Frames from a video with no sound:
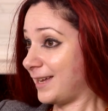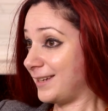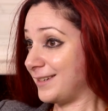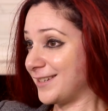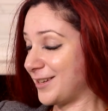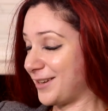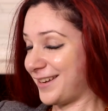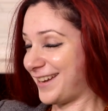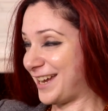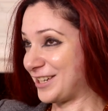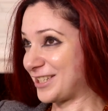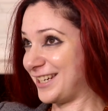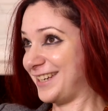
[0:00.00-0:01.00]
And
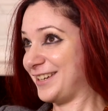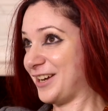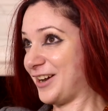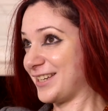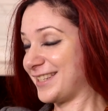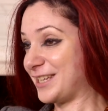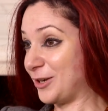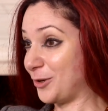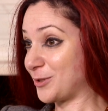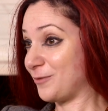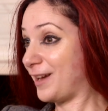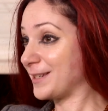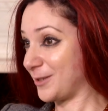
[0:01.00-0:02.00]
actually, I see a
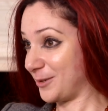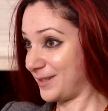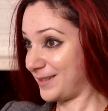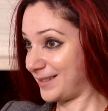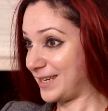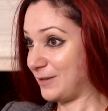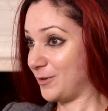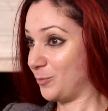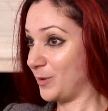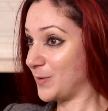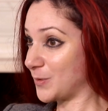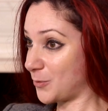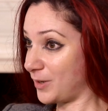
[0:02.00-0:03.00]
lot of adults, even
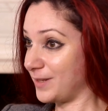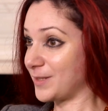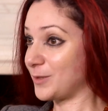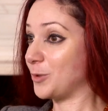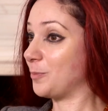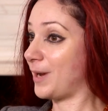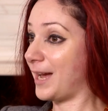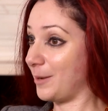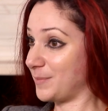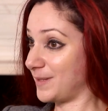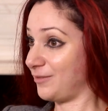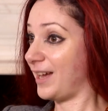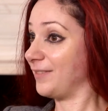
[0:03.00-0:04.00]
with squints, who
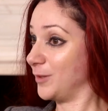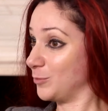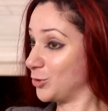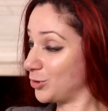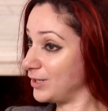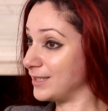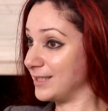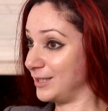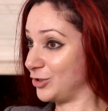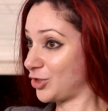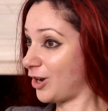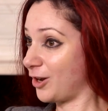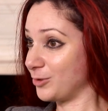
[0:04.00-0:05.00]
perhaps have had them treated
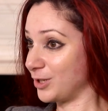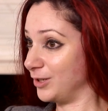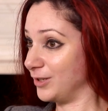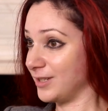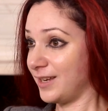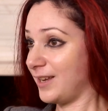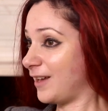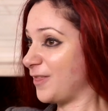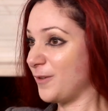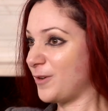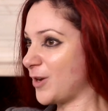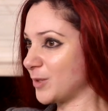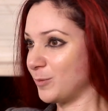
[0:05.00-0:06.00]
in childhood, and
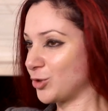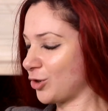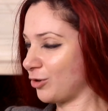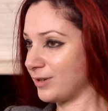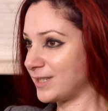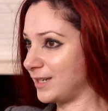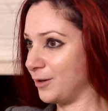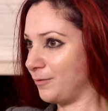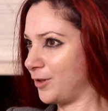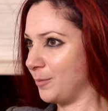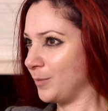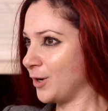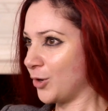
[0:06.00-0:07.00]
the vast majority
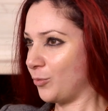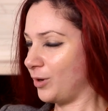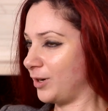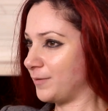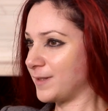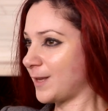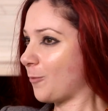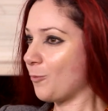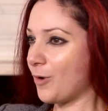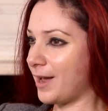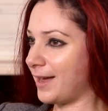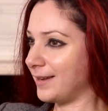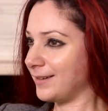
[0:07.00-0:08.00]
of them will have
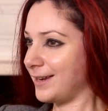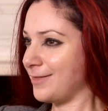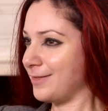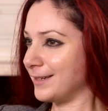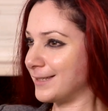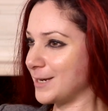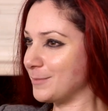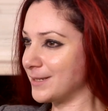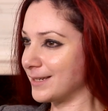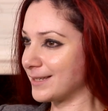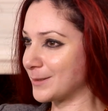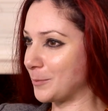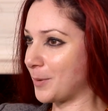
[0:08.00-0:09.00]
somewhere in the dim and
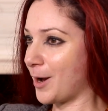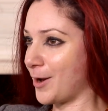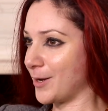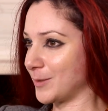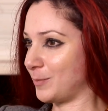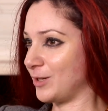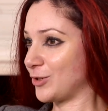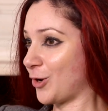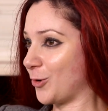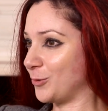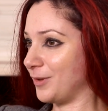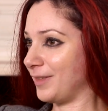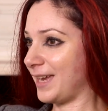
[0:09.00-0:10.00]
distant past been
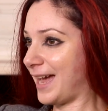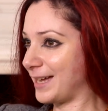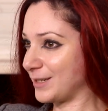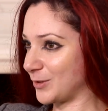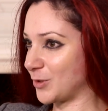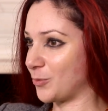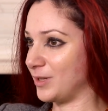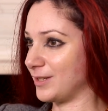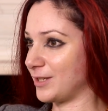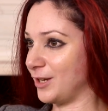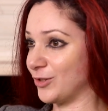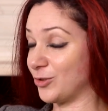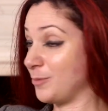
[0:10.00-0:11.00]
told that they had a squint
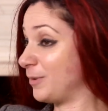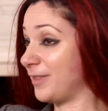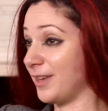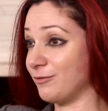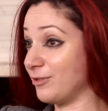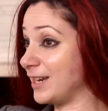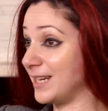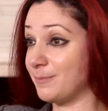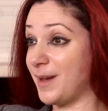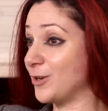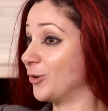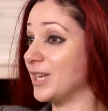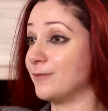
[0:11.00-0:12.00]
surgery, but they really
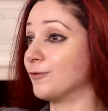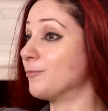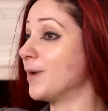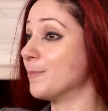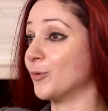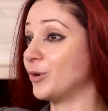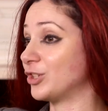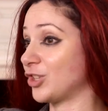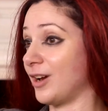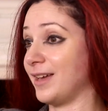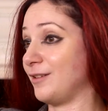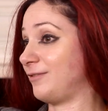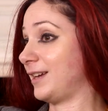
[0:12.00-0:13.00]
may not even remember which
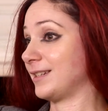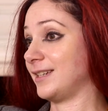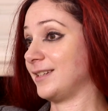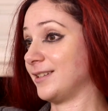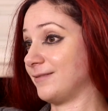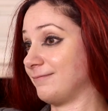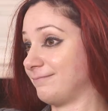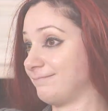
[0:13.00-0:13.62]
eye it affected.